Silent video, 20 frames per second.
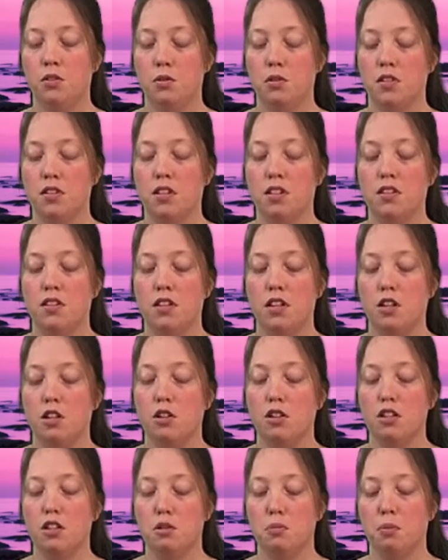So just
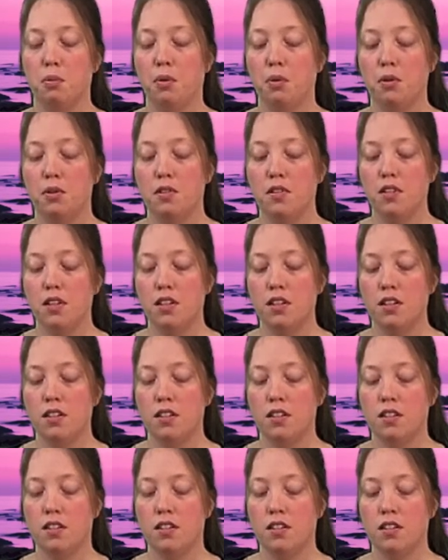continue this process
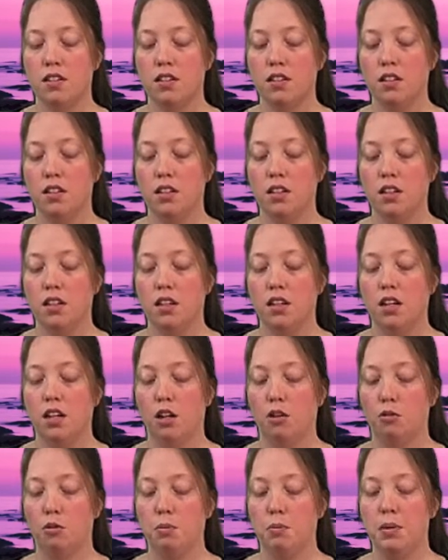
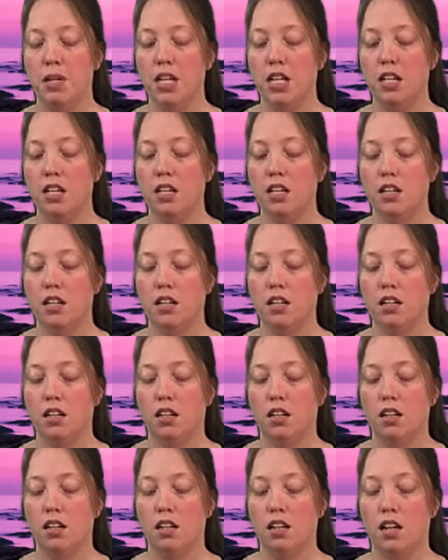and repeat it
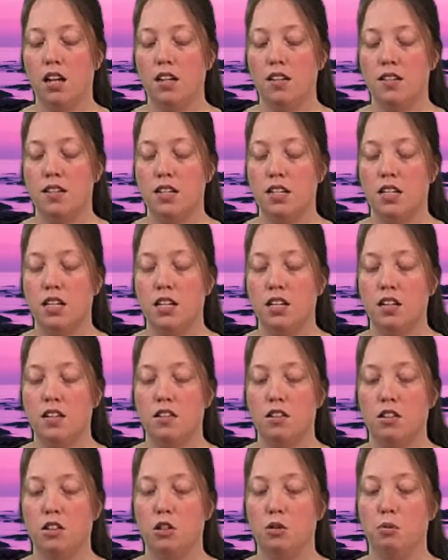as needed
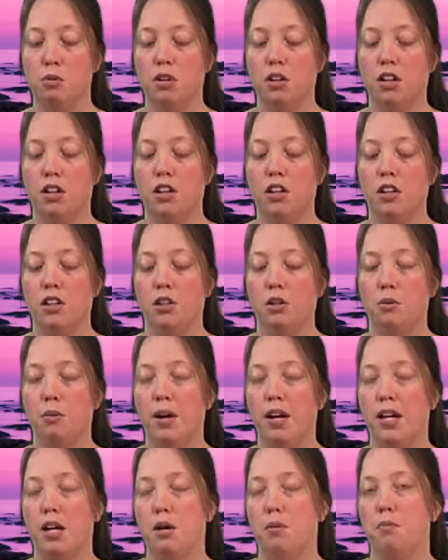until you work your
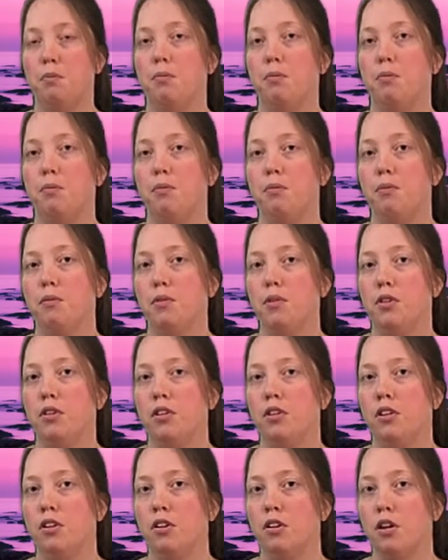way up
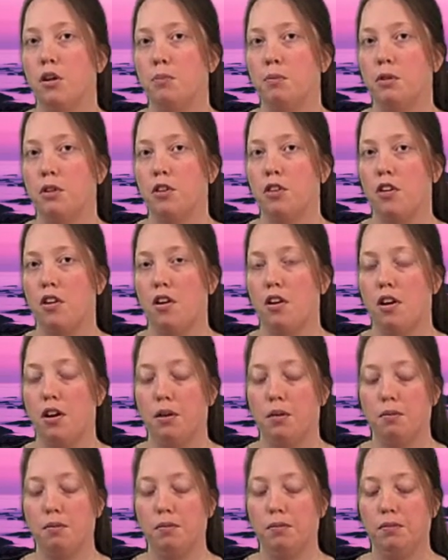your upper thigh.